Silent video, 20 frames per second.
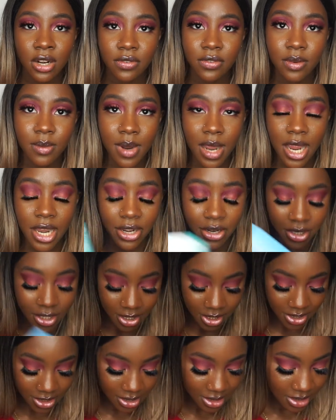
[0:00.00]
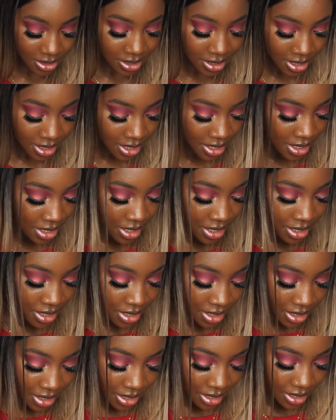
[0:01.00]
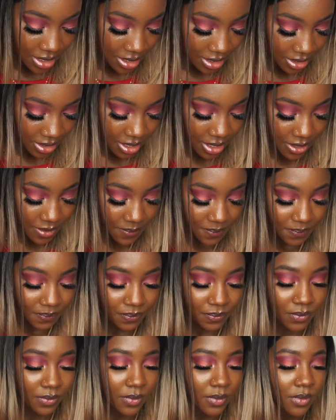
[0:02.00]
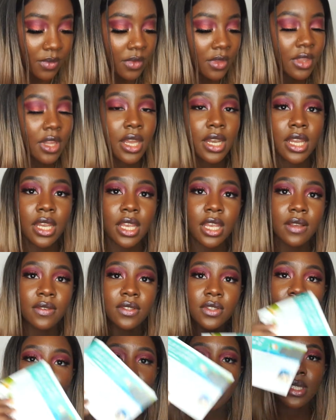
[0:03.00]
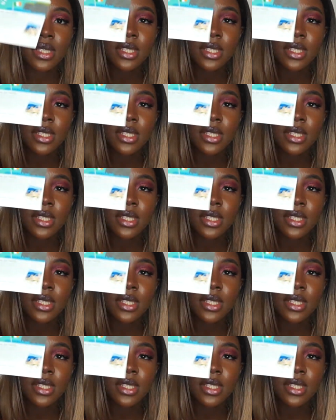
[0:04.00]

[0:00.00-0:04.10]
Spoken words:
are from Ireland. Okay. Then it gives you a